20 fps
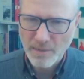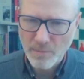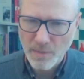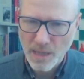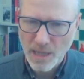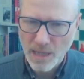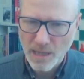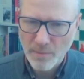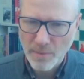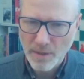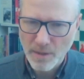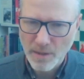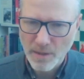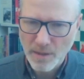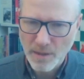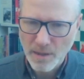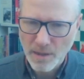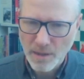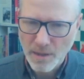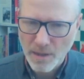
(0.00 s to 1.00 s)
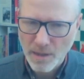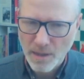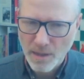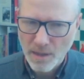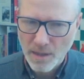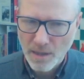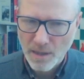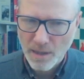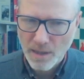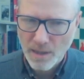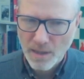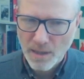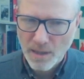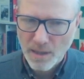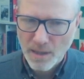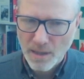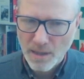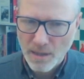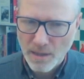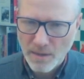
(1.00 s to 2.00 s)
maybe.
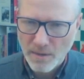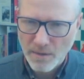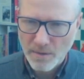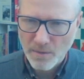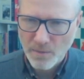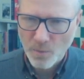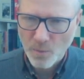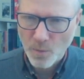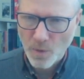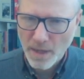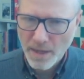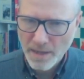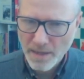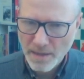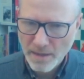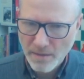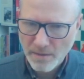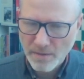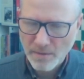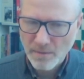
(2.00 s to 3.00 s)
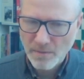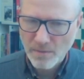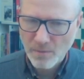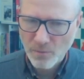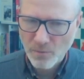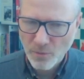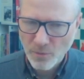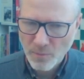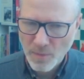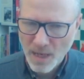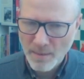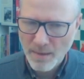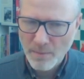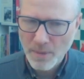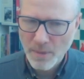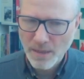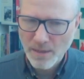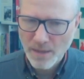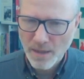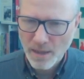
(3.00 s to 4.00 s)
And white would maybe
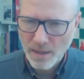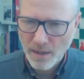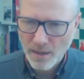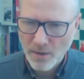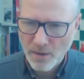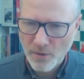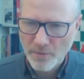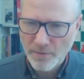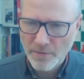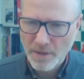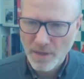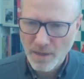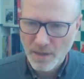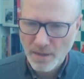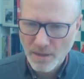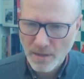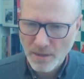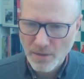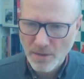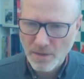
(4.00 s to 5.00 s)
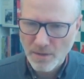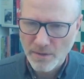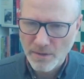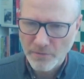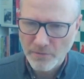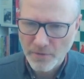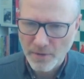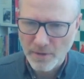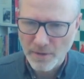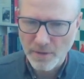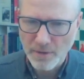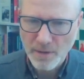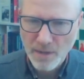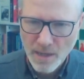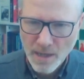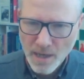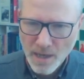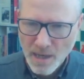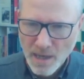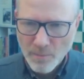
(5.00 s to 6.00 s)
be taking over the initiative here.
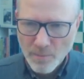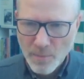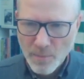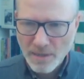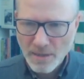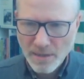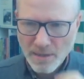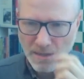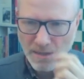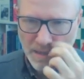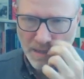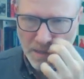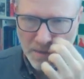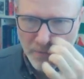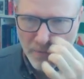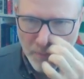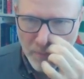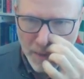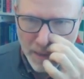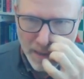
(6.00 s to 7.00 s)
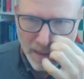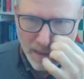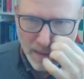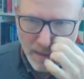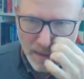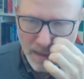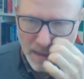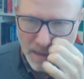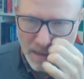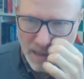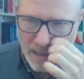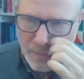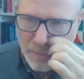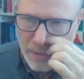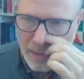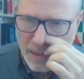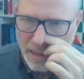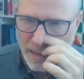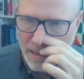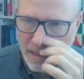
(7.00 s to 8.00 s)
But instead of playing that, he
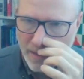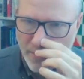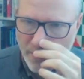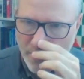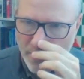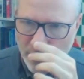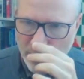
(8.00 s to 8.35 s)
plays